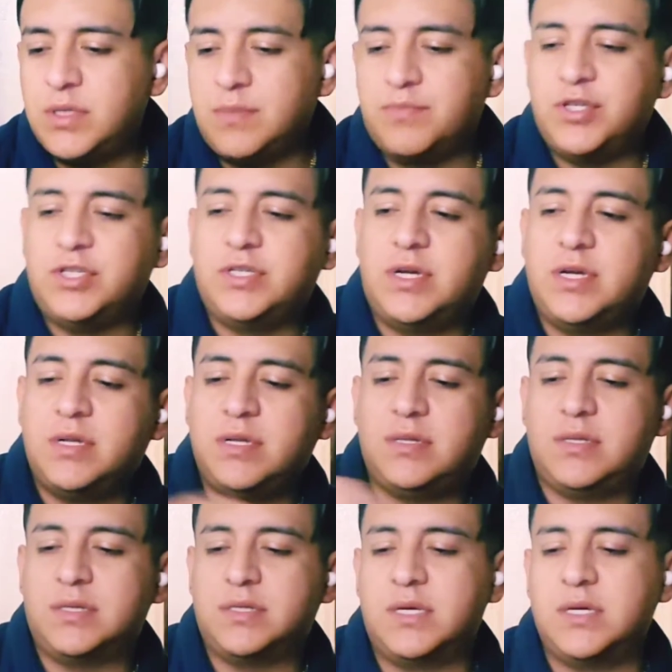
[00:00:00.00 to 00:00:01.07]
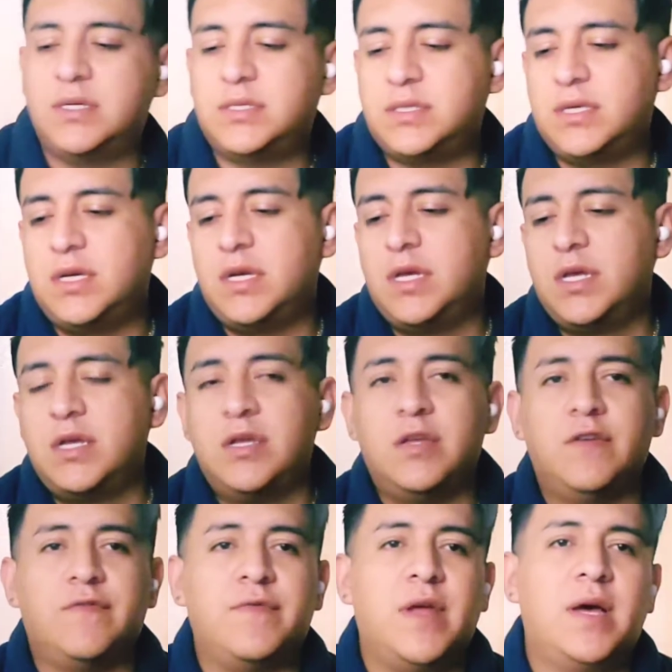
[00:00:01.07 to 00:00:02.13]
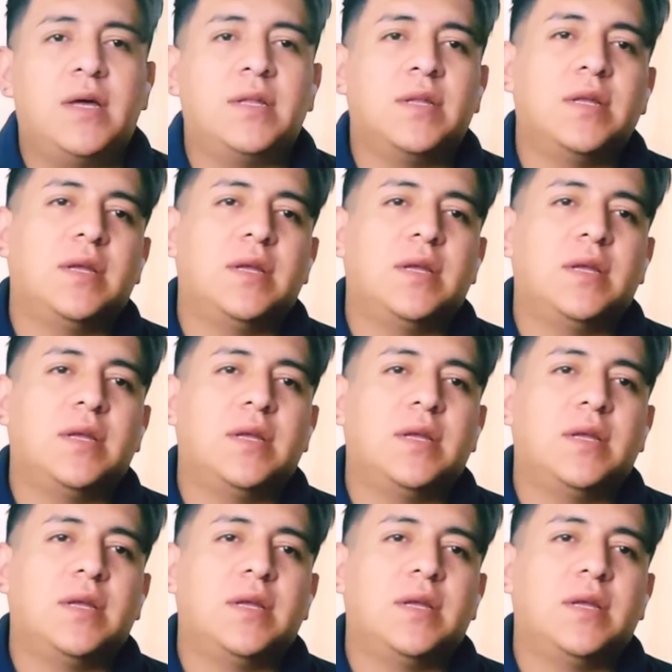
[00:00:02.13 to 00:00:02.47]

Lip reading: I appreciate it. That's nice. If not,